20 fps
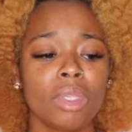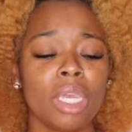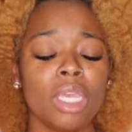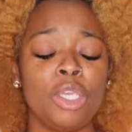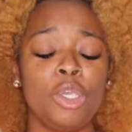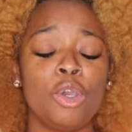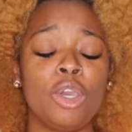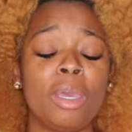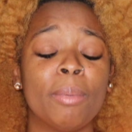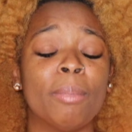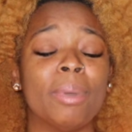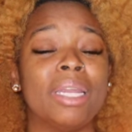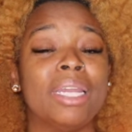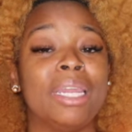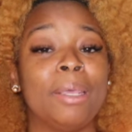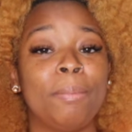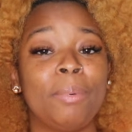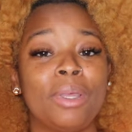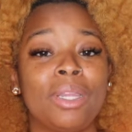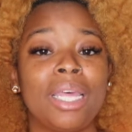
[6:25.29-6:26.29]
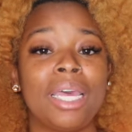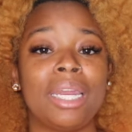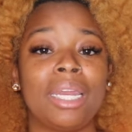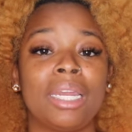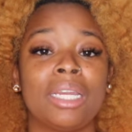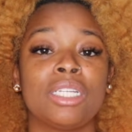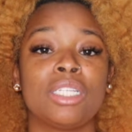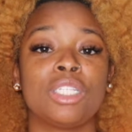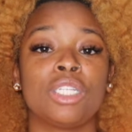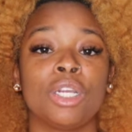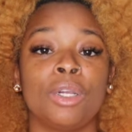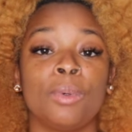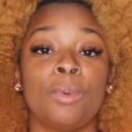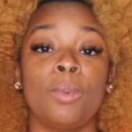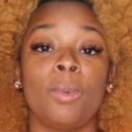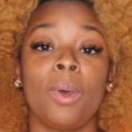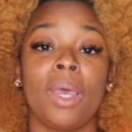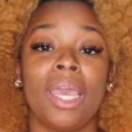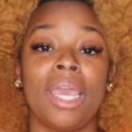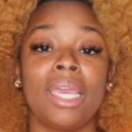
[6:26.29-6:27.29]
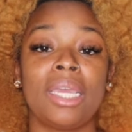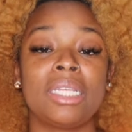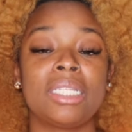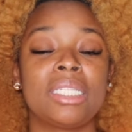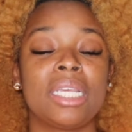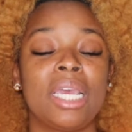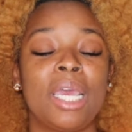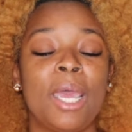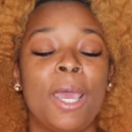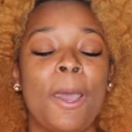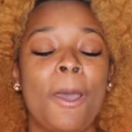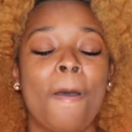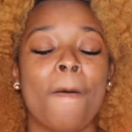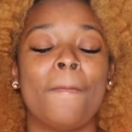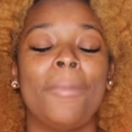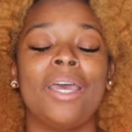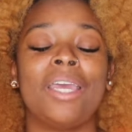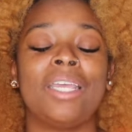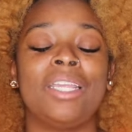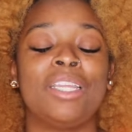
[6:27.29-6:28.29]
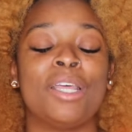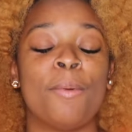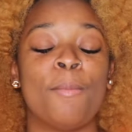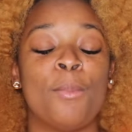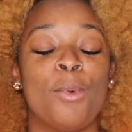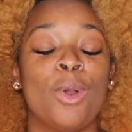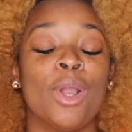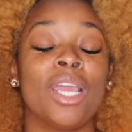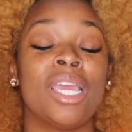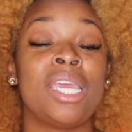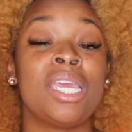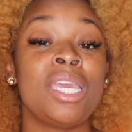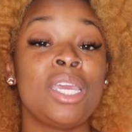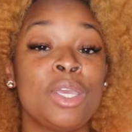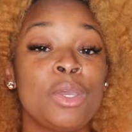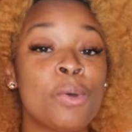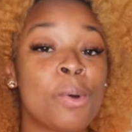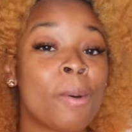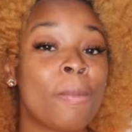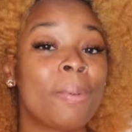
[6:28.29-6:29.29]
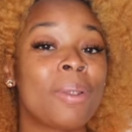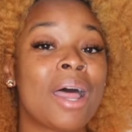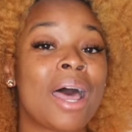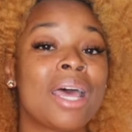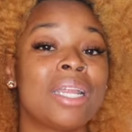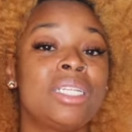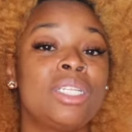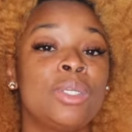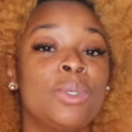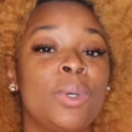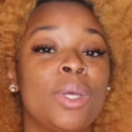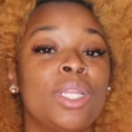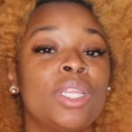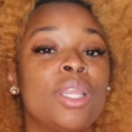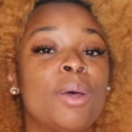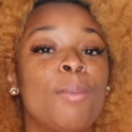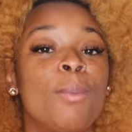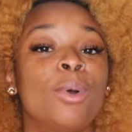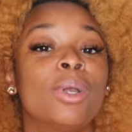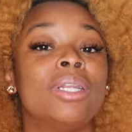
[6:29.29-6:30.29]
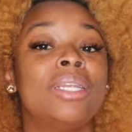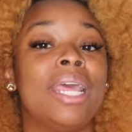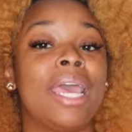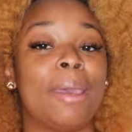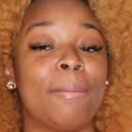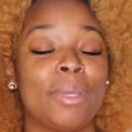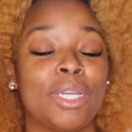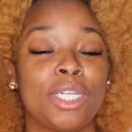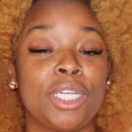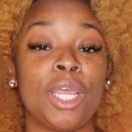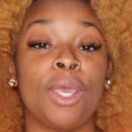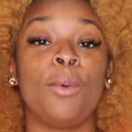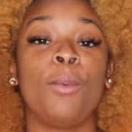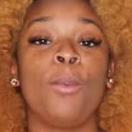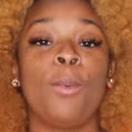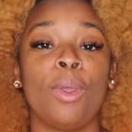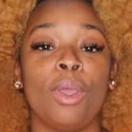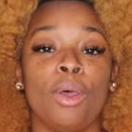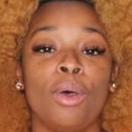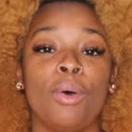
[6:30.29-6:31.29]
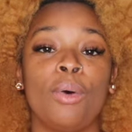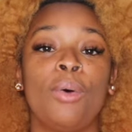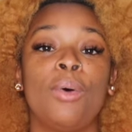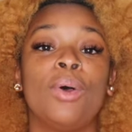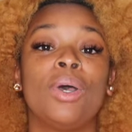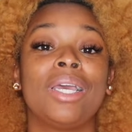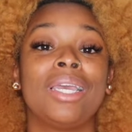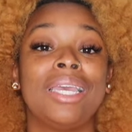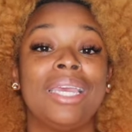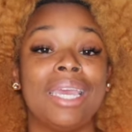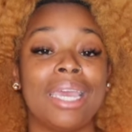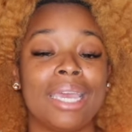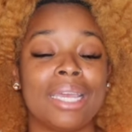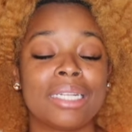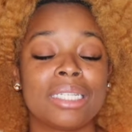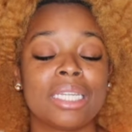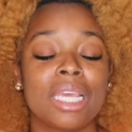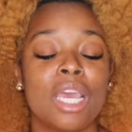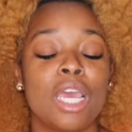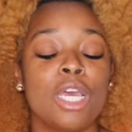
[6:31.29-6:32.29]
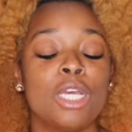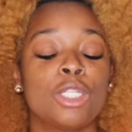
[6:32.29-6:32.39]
You can manipulate it in certain ways, but the more heat you apply to it, the more damaged it will get.